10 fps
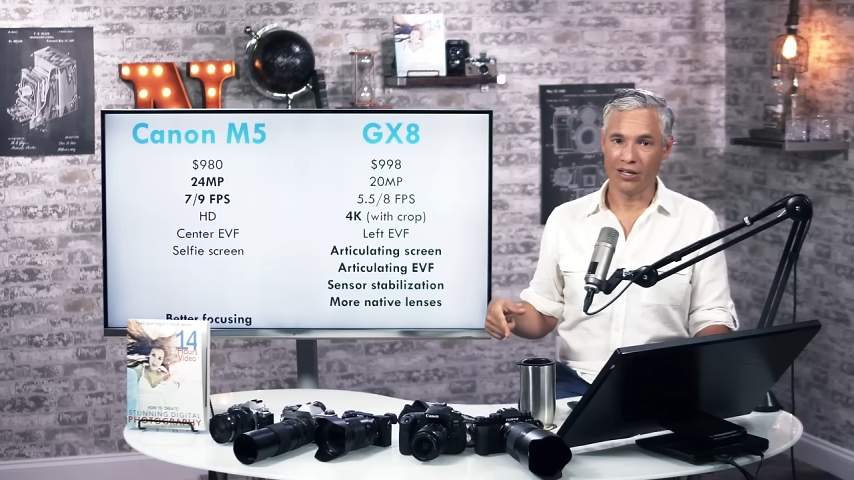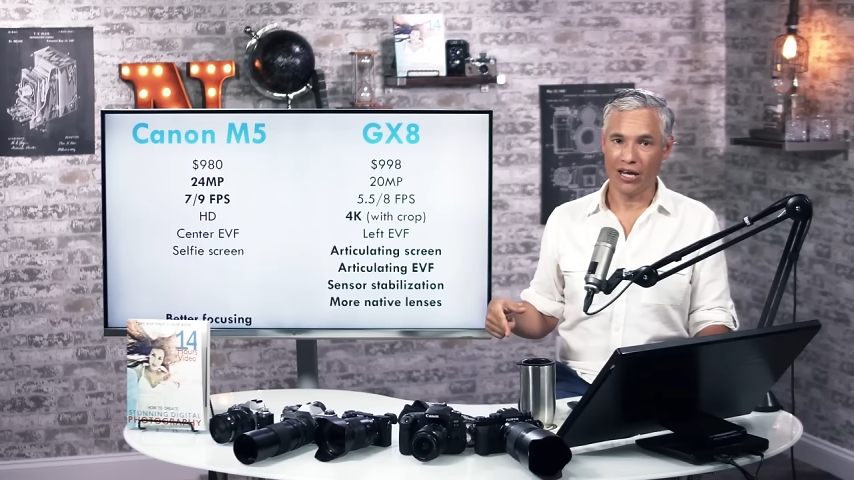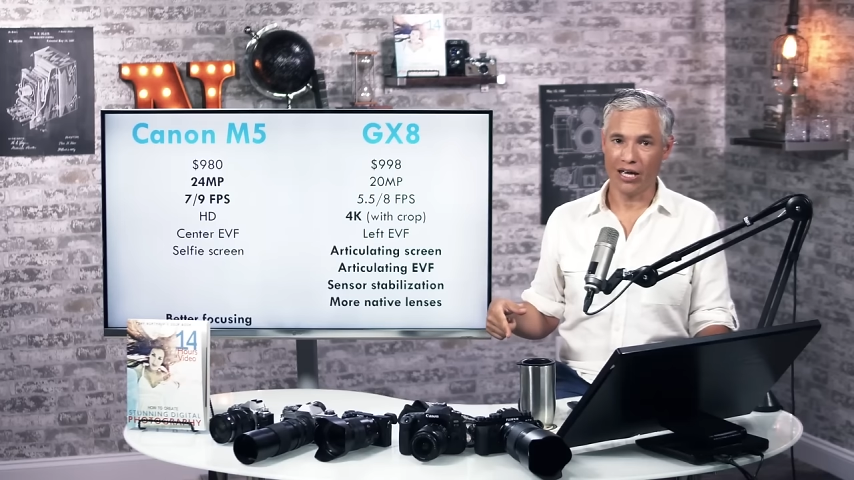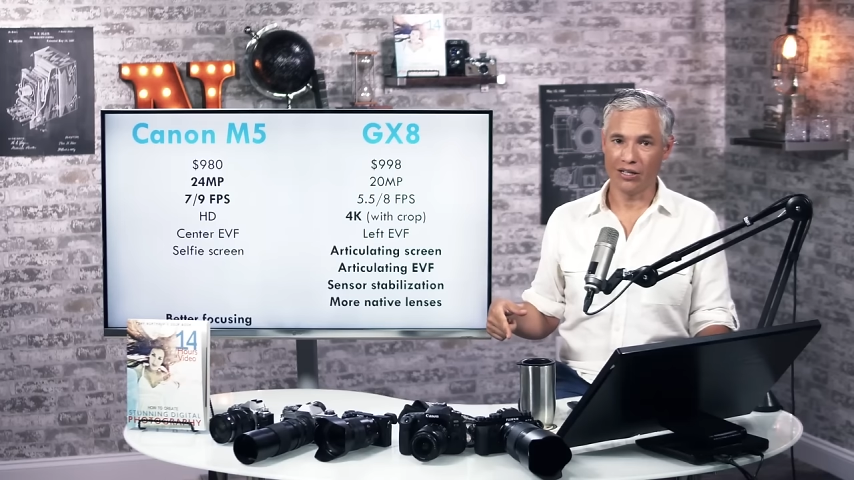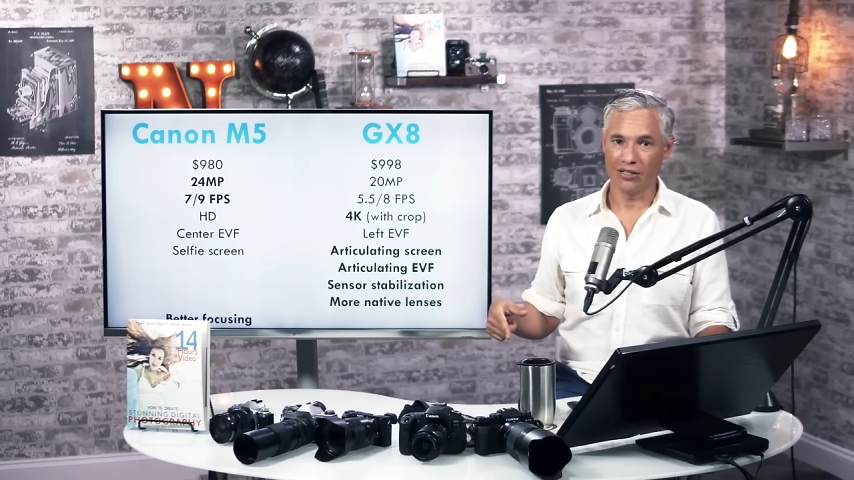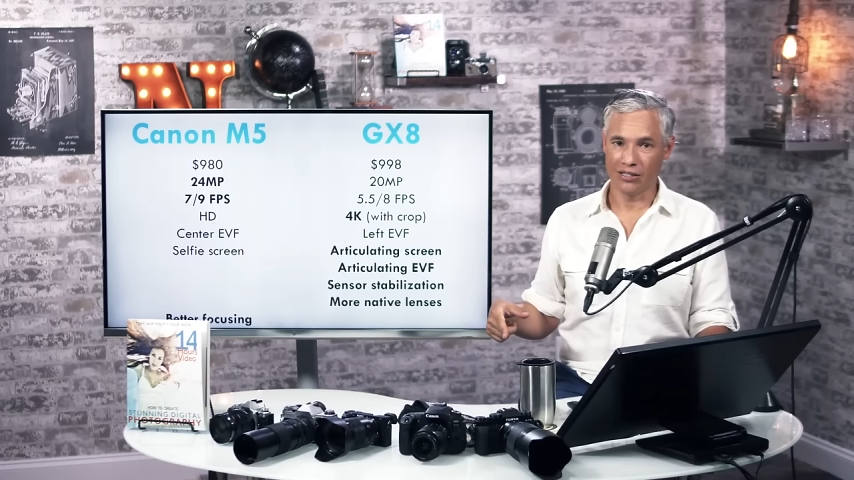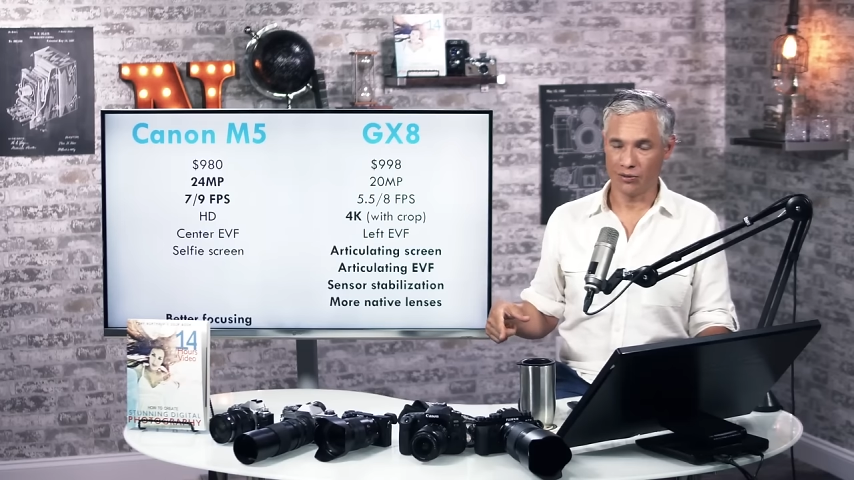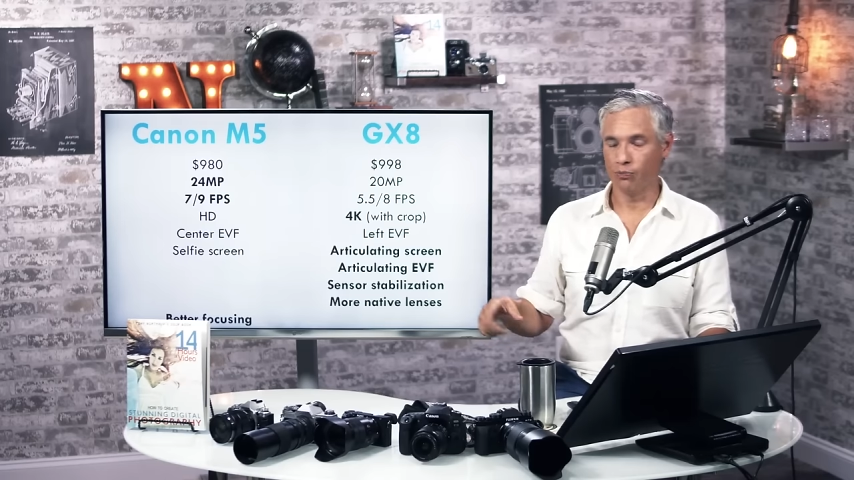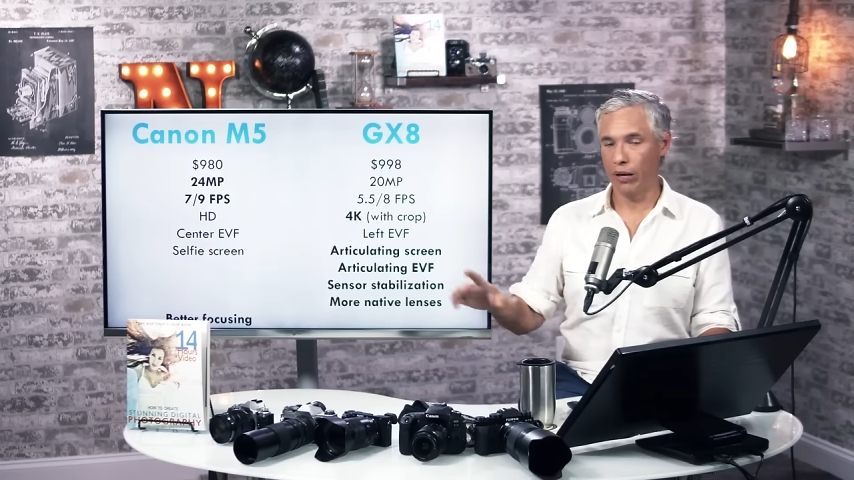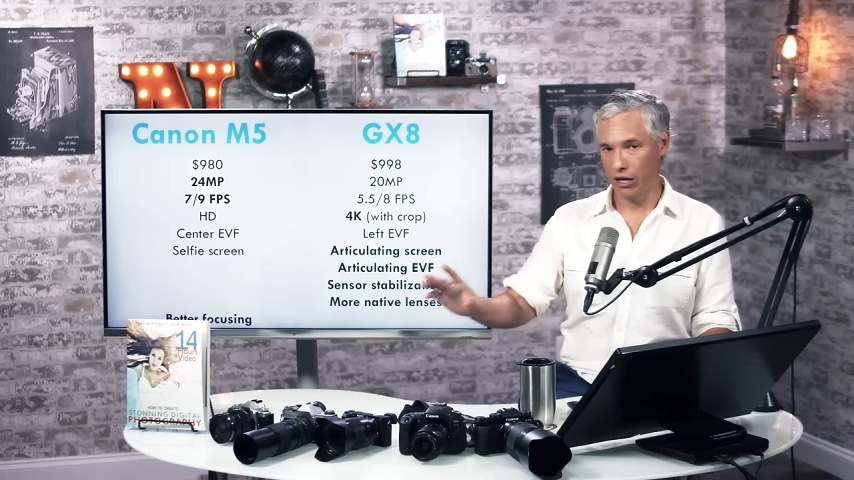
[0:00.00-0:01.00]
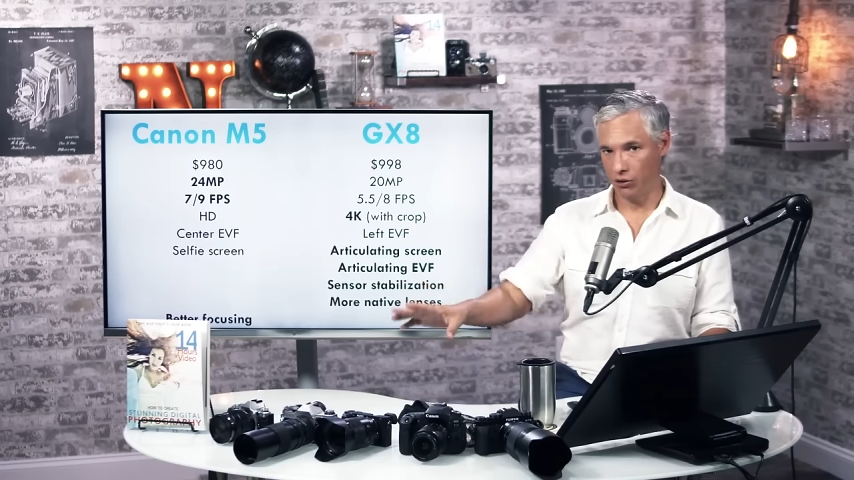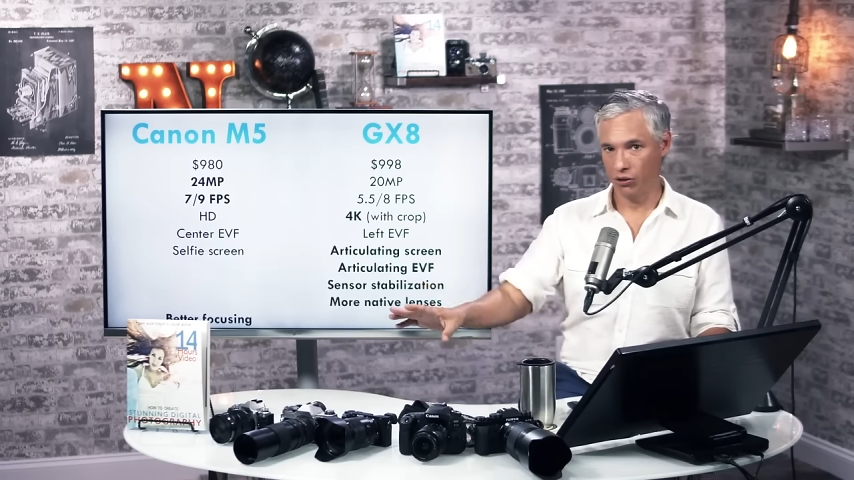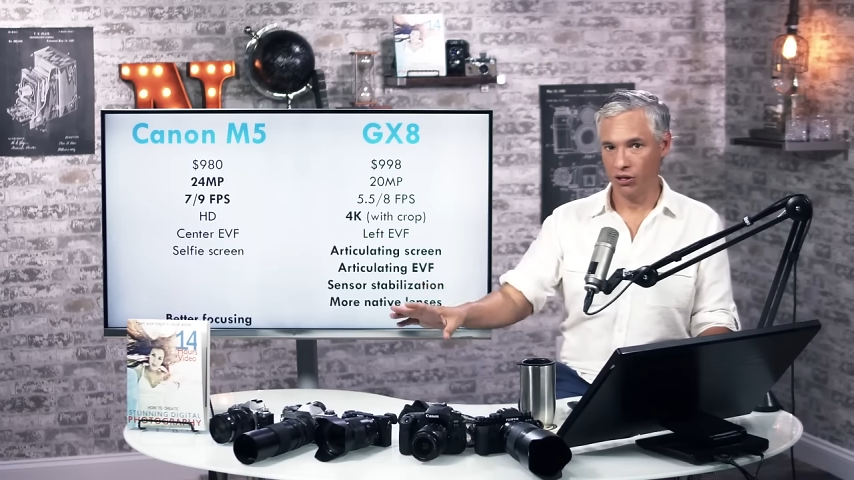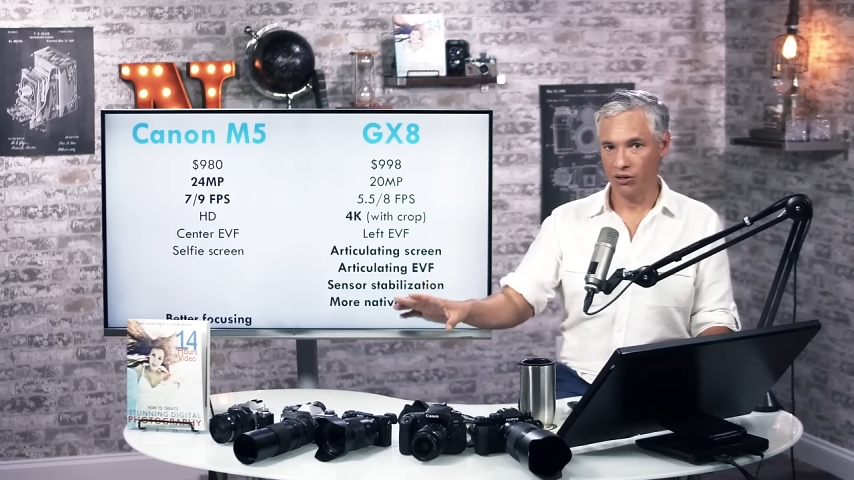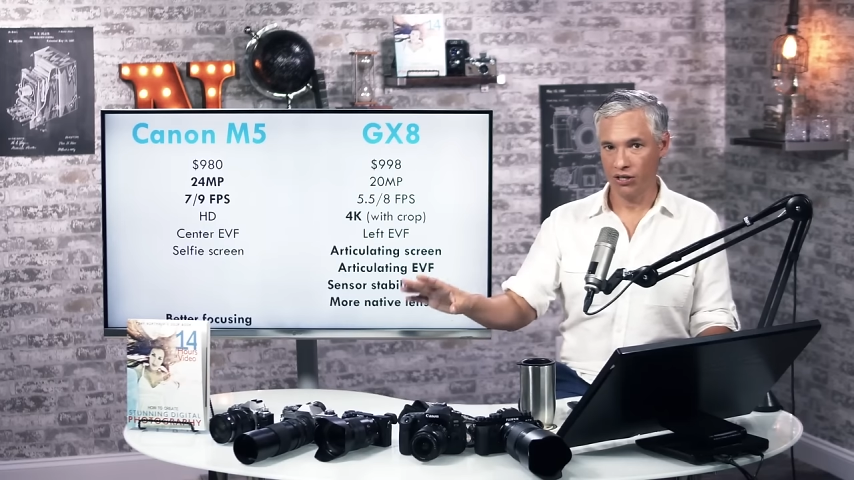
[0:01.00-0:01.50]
and it's better